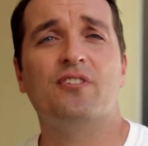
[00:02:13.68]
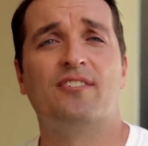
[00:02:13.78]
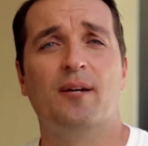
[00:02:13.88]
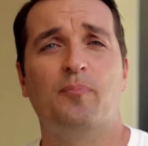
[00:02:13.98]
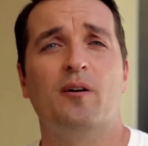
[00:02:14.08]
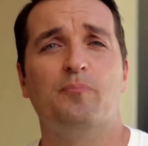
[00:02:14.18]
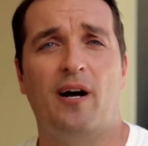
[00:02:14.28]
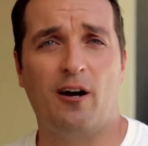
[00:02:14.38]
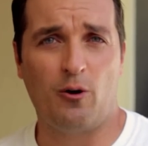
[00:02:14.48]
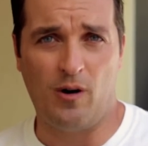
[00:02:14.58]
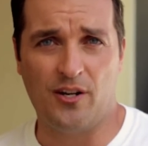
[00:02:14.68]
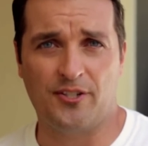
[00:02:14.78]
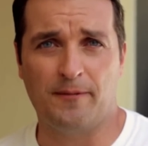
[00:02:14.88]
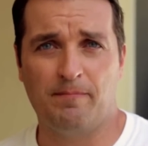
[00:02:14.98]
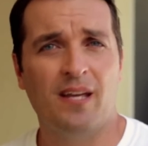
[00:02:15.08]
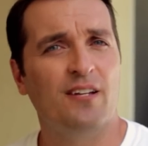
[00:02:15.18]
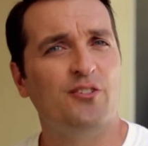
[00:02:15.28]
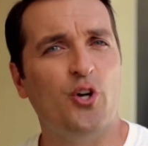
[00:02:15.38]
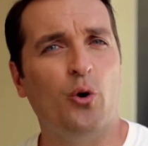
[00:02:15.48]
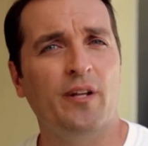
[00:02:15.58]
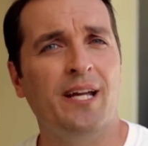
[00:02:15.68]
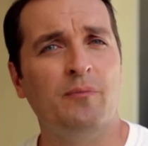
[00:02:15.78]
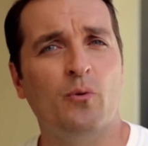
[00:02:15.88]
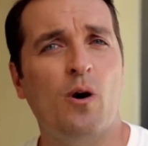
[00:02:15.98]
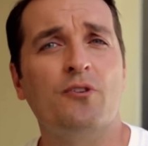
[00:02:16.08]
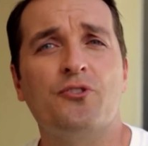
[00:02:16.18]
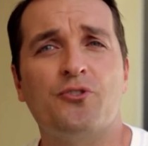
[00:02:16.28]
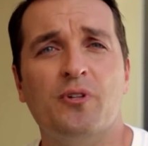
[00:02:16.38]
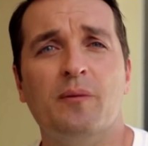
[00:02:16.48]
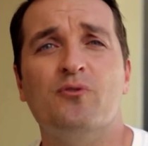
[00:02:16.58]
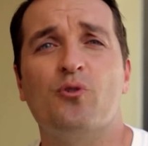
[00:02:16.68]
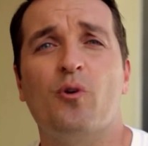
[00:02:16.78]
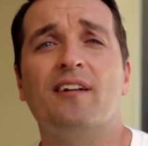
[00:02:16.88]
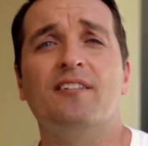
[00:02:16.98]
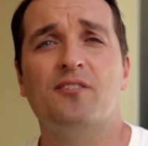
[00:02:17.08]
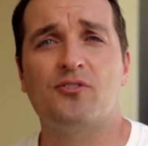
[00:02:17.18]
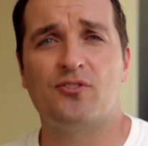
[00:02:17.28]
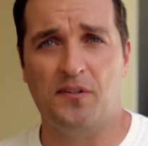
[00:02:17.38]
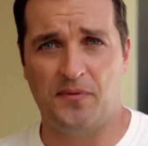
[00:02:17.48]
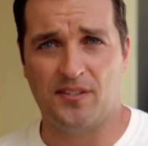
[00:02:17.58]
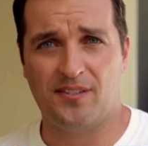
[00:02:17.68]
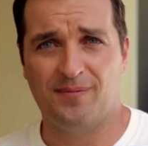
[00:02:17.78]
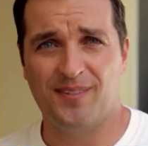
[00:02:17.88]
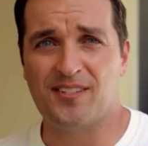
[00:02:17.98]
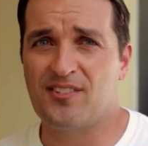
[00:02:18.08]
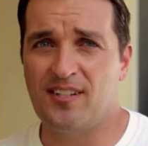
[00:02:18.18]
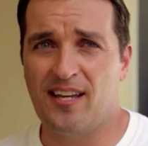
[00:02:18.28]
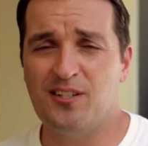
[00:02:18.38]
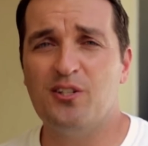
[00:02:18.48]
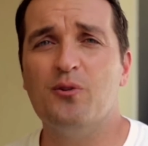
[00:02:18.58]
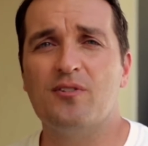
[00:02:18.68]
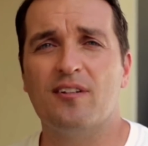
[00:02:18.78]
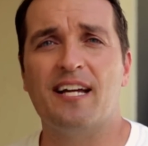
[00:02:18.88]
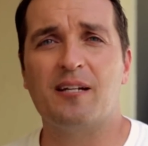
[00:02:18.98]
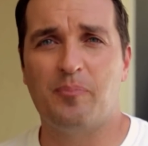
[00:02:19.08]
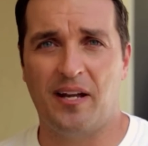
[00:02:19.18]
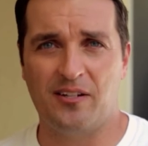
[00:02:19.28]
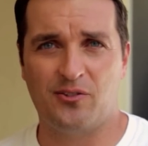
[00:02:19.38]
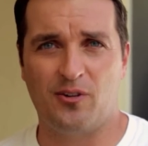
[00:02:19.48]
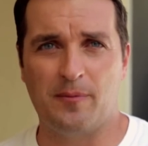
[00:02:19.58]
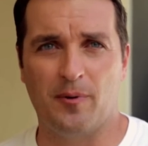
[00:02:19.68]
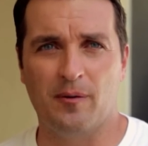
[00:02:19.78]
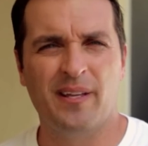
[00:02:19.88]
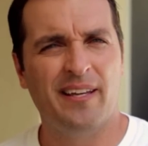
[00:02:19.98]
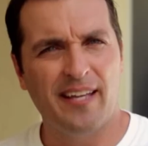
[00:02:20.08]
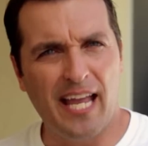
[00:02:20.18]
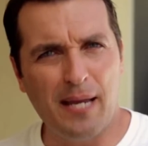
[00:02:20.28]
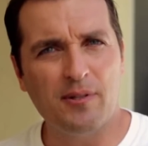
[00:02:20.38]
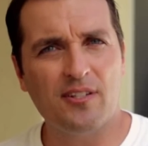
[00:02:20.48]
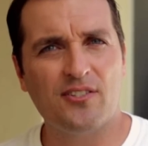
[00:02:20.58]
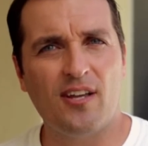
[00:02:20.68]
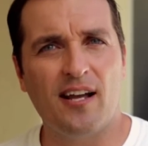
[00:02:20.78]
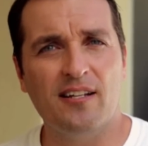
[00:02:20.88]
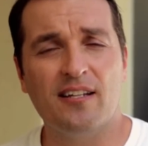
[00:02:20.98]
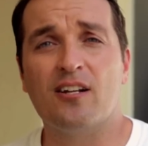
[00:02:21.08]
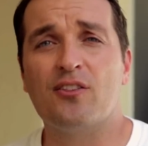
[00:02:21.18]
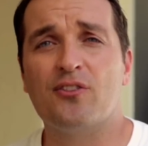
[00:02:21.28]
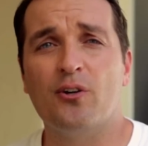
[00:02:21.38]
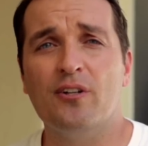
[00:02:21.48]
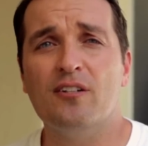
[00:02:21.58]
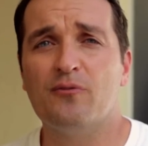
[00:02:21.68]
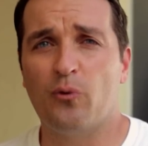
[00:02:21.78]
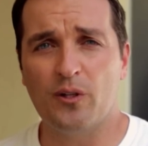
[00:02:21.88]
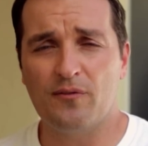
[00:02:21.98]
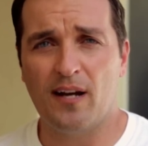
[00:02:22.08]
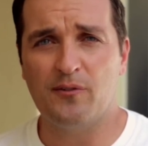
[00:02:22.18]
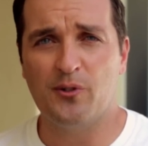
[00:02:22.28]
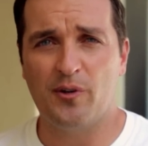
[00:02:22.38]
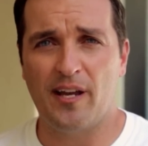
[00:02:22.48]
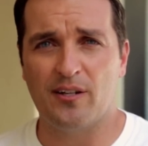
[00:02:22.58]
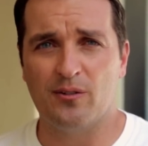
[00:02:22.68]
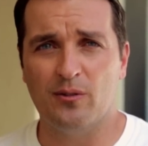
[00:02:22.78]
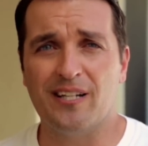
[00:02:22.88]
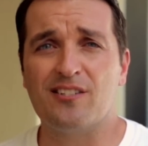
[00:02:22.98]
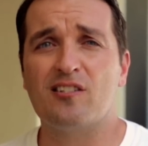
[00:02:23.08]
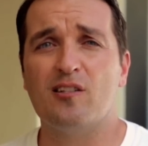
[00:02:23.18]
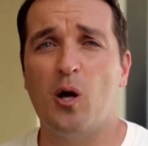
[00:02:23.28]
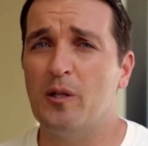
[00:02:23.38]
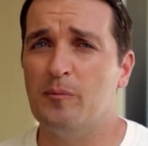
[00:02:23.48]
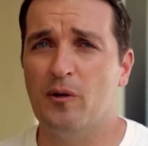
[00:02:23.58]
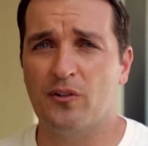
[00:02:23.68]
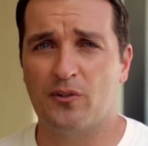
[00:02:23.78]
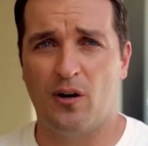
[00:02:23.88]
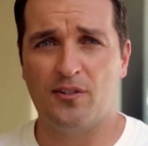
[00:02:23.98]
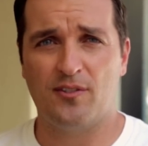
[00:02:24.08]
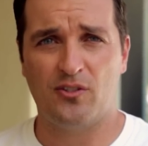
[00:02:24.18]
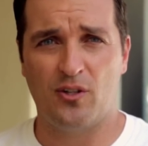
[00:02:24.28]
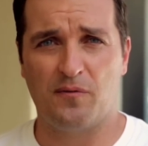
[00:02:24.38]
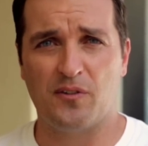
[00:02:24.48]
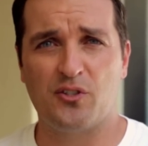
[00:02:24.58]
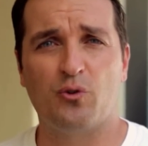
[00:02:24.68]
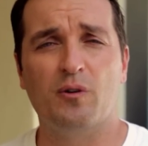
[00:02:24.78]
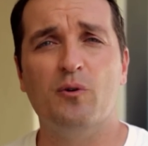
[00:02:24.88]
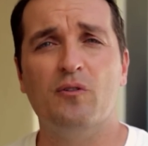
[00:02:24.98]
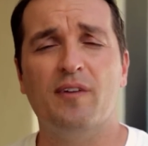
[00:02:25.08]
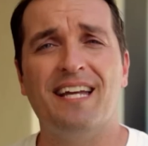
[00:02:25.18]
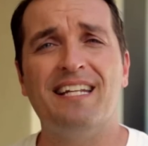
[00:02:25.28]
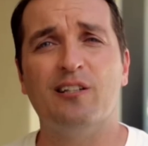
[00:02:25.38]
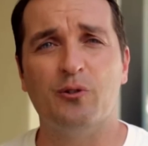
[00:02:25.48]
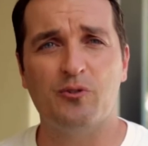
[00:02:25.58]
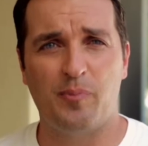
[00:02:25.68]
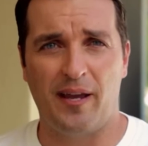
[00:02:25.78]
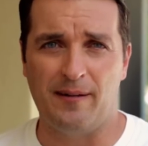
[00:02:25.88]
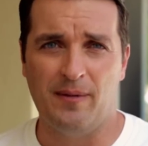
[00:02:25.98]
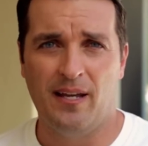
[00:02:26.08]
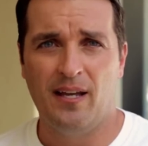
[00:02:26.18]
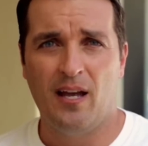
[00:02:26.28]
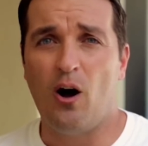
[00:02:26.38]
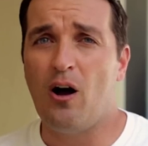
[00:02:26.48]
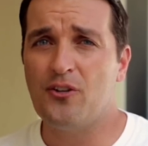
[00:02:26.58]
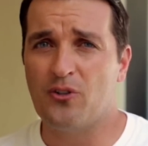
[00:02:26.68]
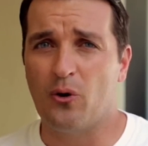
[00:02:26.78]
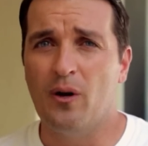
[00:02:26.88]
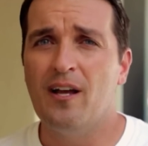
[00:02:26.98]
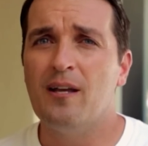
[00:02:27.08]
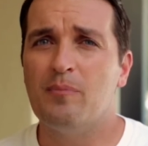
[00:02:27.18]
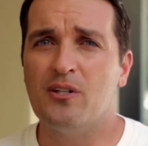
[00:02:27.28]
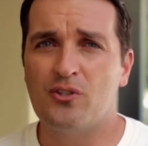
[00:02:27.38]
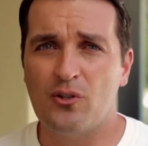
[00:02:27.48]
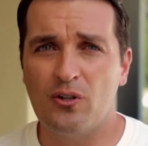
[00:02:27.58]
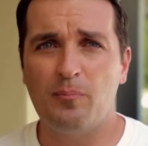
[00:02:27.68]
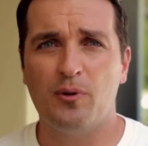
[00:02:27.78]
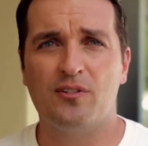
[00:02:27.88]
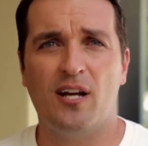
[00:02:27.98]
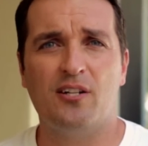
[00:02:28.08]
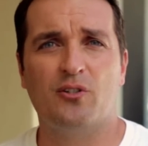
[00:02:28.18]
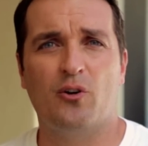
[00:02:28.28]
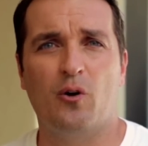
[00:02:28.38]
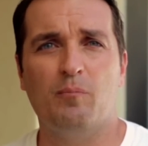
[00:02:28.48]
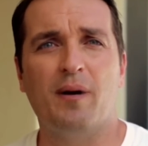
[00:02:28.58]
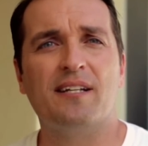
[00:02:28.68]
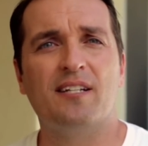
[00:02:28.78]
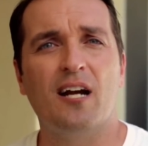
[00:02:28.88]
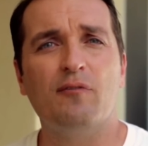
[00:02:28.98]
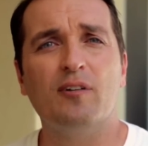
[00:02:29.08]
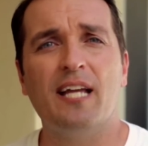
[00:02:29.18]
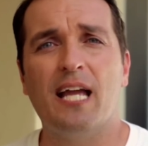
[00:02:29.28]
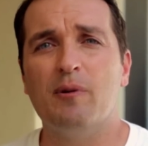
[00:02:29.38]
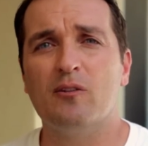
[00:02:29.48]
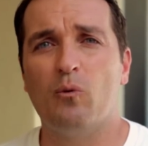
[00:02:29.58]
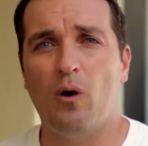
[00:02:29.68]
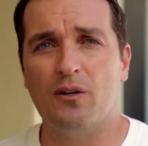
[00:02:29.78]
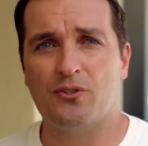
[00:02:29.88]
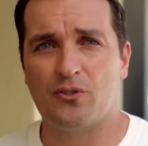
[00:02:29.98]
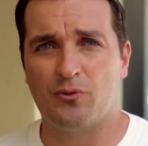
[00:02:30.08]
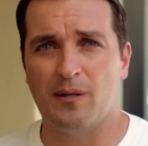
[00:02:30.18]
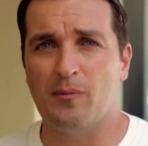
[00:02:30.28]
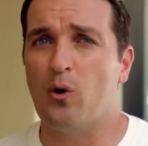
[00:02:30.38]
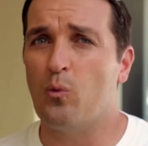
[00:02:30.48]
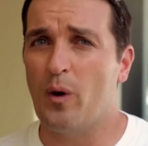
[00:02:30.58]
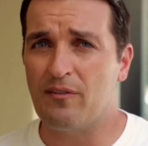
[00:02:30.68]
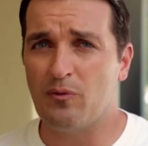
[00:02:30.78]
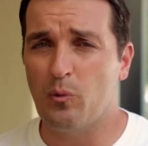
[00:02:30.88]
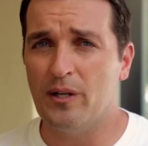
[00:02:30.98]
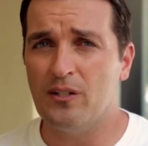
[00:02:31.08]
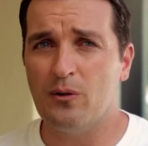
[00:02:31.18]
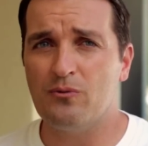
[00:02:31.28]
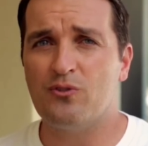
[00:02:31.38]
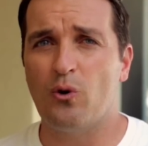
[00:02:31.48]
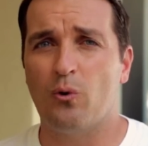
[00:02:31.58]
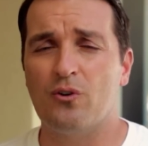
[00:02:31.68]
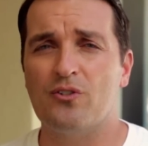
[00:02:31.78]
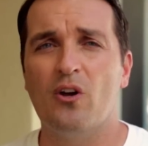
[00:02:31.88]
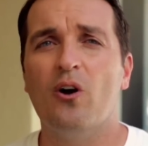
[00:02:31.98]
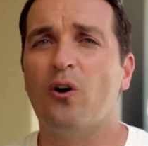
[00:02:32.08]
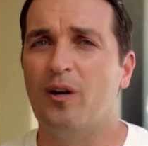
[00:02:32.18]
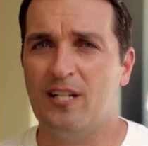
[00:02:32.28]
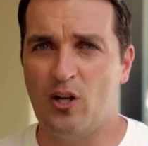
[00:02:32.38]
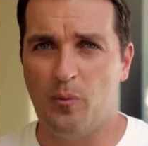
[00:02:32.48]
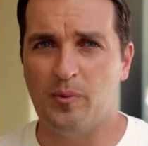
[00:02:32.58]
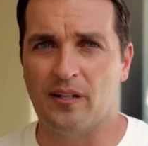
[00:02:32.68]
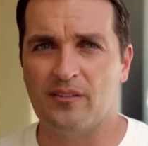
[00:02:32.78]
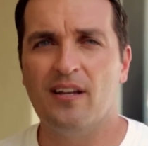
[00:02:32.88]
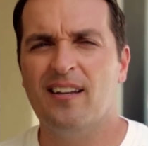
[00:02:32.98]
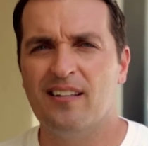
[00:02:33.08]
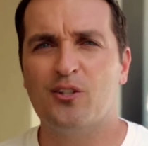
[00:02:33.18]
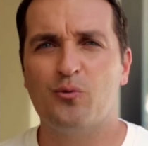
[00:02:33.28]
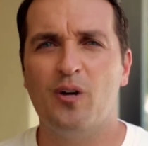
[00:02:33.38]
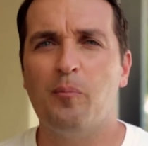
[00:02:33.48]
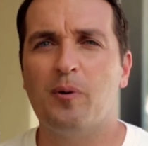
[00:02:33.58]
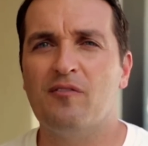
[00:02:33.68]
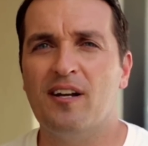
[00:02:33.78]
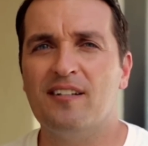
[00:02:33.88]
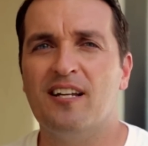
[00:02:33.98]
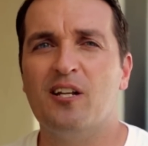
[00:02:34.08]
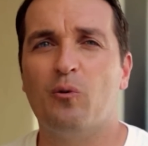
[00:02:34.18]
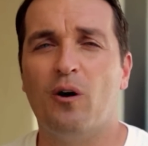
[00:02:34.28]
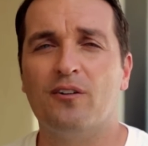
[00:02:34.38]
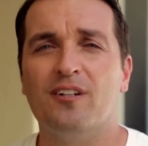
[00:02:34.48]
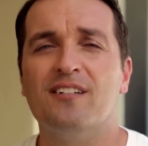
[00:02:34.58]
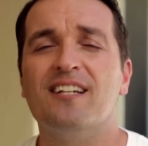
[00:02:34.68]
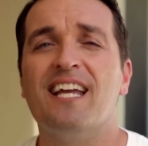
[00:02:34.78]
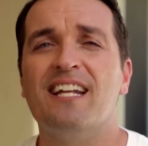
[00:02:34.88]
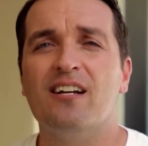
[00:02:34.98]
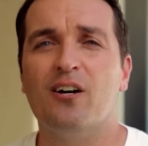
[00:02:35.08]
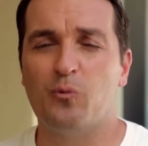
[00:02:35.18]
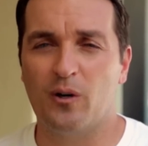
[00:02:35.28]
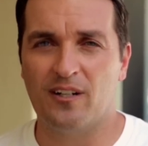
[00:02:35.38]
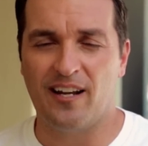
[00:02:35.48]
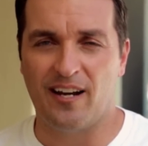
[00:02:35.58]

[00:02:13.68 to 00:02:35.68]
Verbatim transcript: a tip on power washing. Don't aim the water stream directly at the surface. Instead, use it like a paint scraper. Aim at the siding at a 30 to 45 degree angle and slowly move it across the surface to remove any loose paint. Also, be sure to protect your home by carefully aiming the water stream away from windows, doors, or any openings. This will help prevent getting water into any unwanted